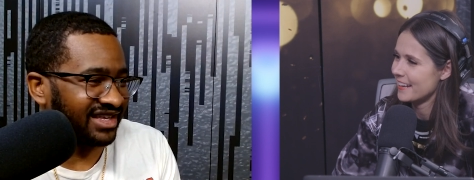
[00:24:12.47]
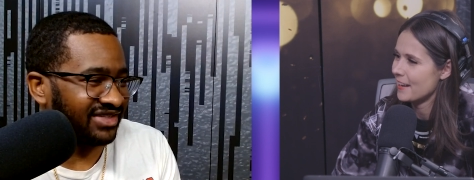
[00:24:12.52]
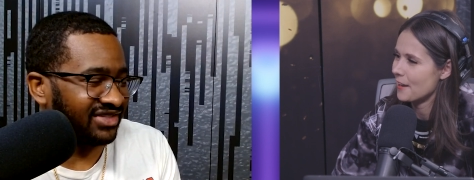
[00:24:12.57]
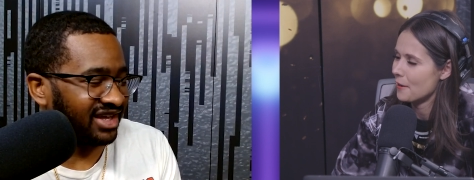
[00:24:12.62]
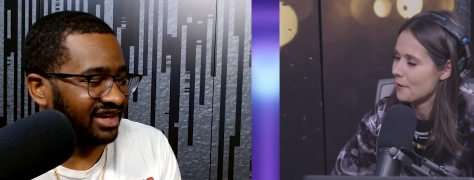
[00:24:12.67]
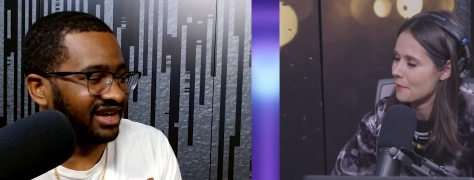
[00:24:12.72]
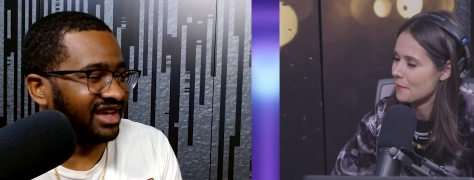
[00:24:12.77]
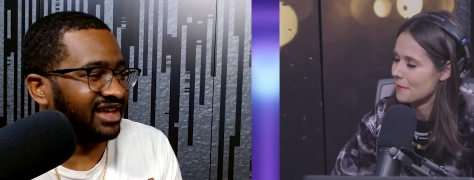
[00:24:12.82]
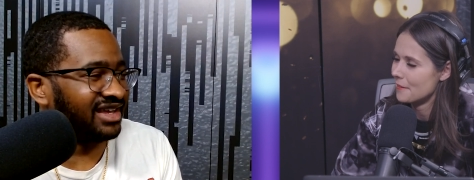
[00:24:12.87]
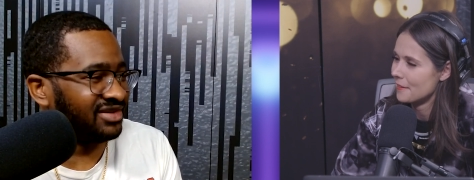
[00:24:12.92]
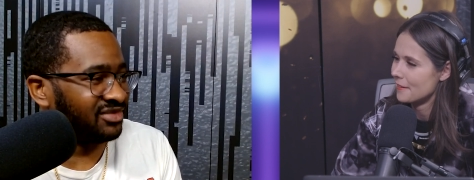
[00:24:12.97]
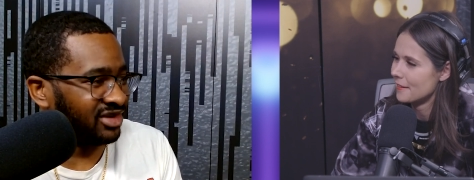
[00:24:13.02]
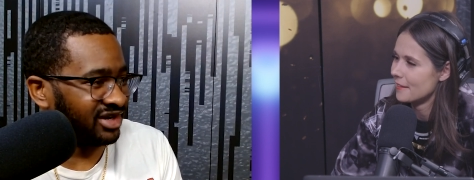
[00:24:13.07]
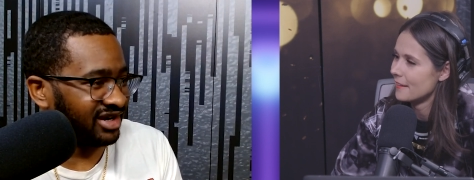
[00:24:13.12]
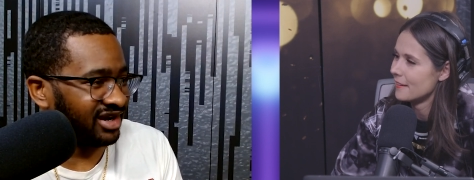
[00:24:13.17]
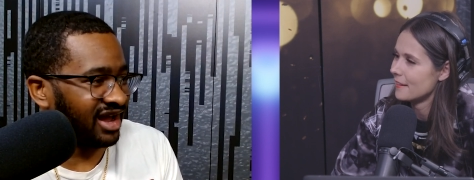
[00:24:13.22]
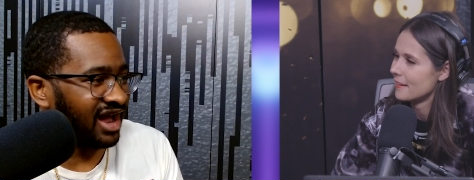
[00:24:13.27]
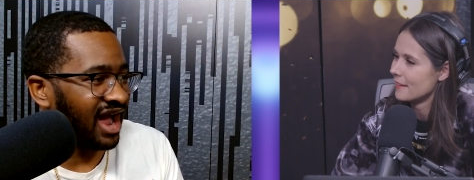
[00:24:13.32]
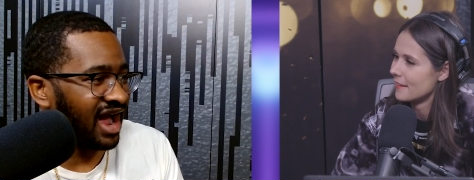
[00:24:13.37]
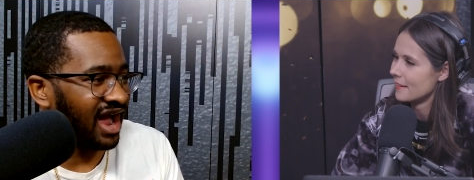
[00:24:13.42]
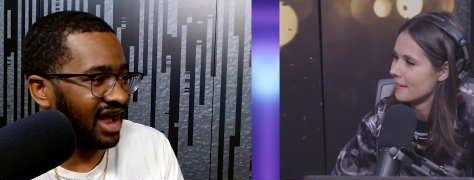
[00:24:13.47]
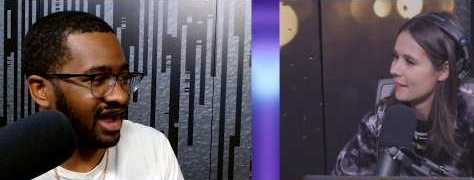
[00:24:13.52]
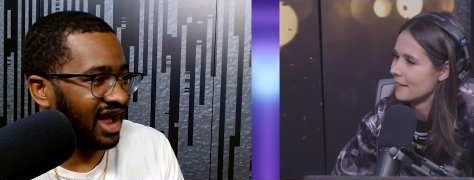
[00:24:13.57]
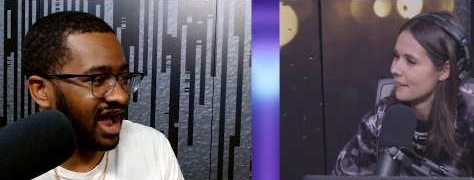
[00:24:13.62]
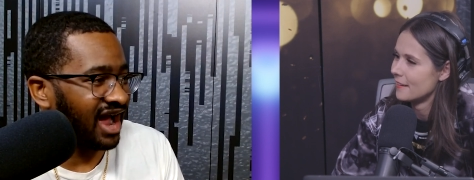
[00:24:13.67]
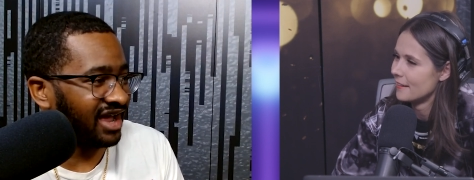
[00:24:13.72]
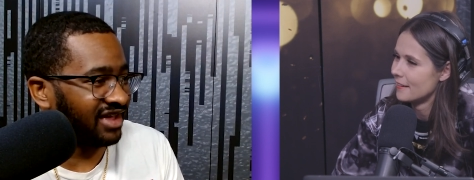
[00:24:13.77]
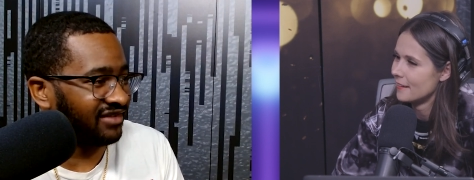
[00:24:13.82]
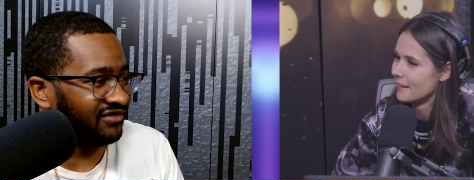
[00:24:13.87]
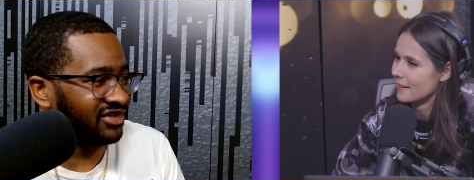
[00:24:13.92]
Speaker 1: and then end with
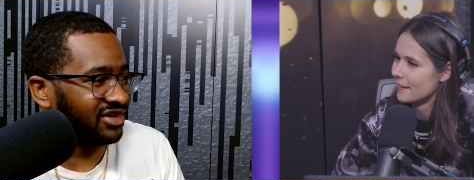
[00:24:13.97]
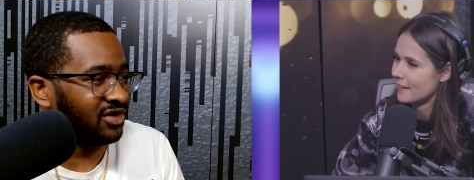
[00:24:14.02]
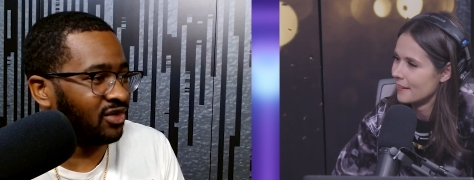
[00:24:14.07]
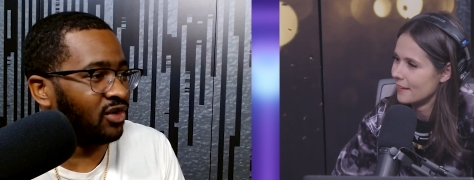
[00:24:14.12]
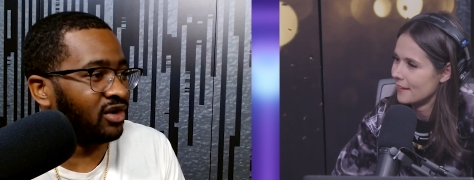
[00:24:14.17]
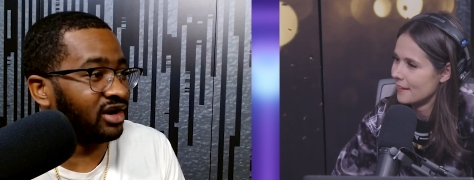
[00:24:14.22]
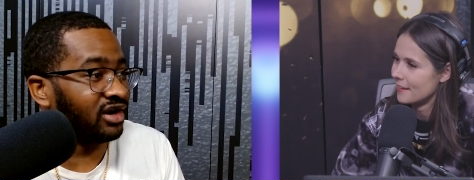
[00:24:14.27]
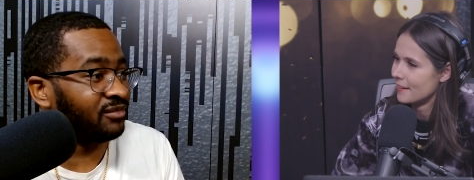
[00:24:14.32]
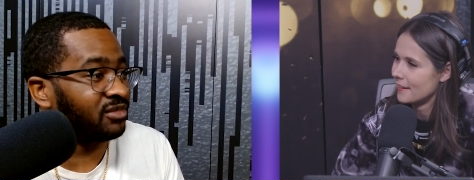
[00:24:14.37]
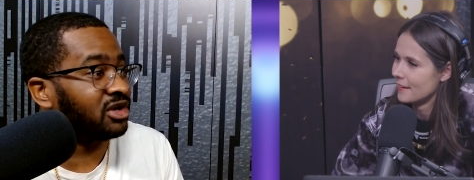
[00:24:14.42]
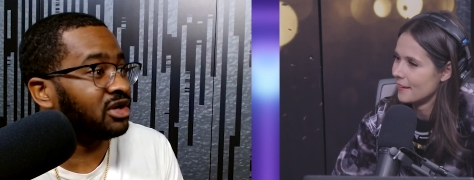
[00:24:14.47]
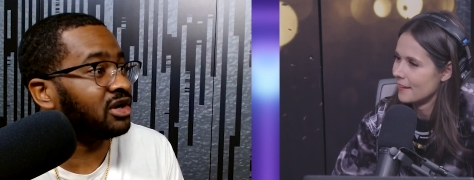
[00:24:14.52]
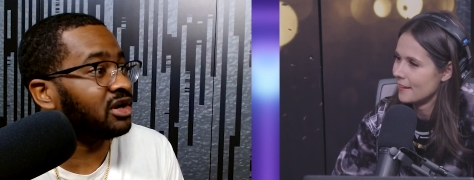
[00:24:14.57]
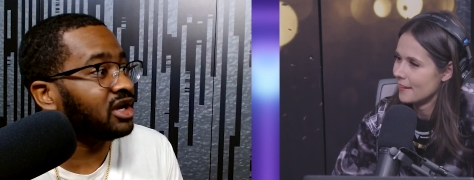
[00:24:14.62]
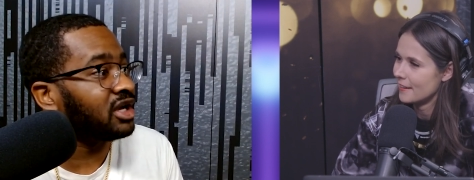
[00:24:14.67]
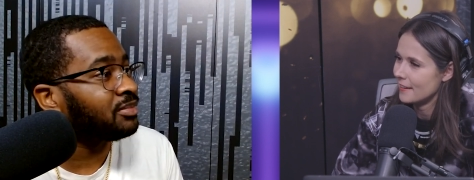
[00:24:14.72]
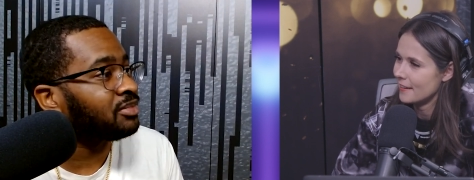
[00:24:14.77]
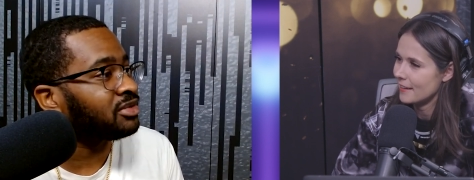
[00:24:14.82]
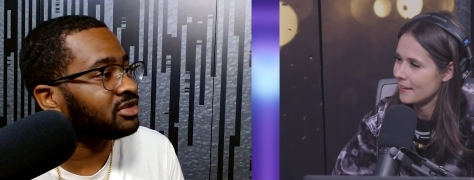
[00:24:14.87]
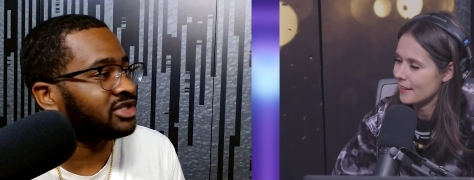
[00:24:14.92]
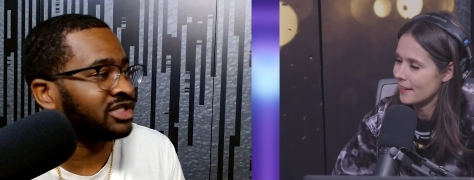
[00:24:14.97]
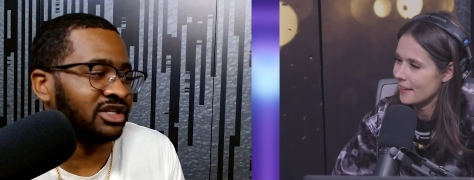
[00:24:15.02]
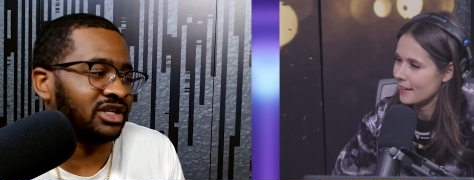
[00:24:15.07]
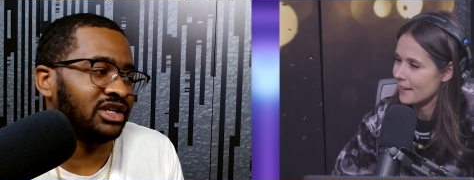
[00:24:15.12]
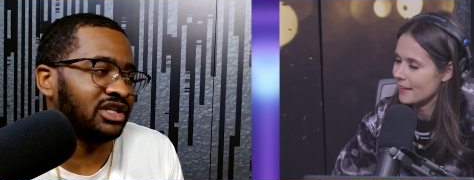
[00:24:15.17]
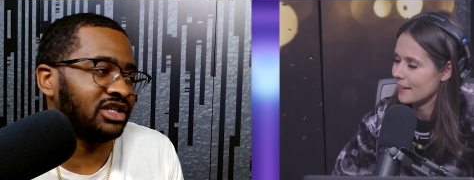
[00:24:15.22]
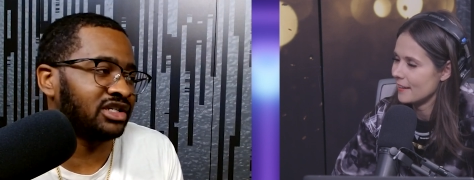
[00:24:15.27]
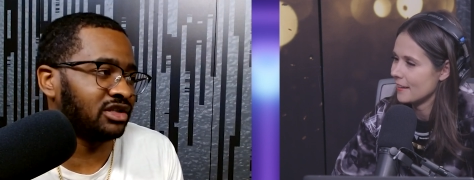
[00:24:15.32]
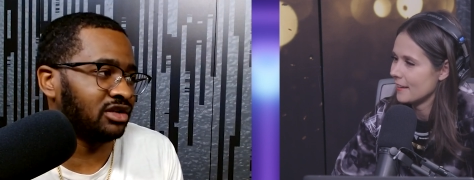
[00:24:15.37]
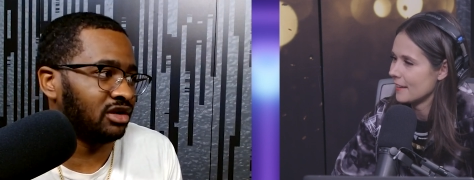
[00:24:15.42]
Ivey on a good
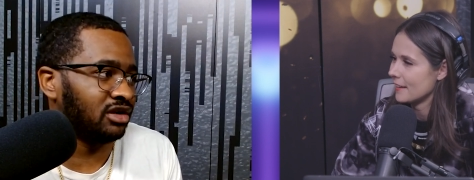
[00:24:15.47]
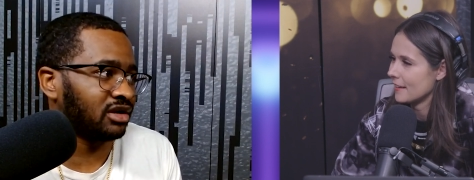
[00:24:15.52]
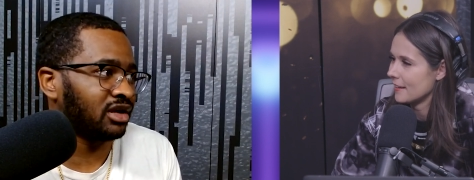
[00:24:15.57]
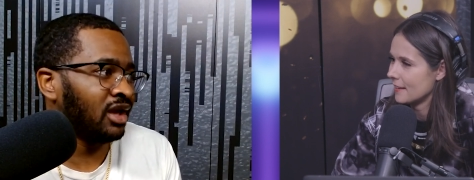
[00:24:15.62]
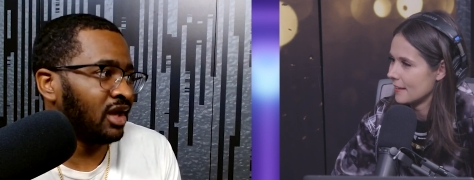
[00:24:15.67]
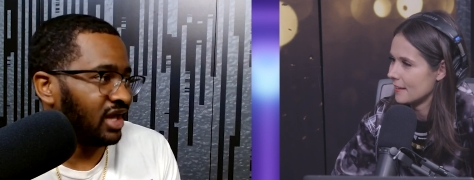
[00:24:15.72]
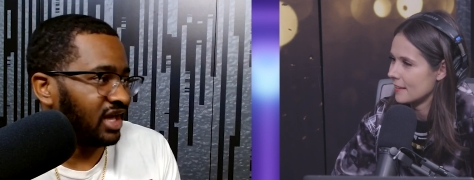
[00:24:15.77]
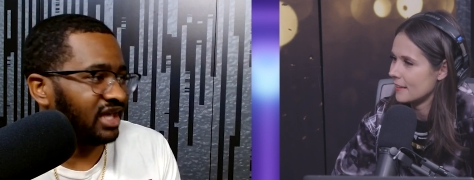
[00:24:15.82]
percentage look.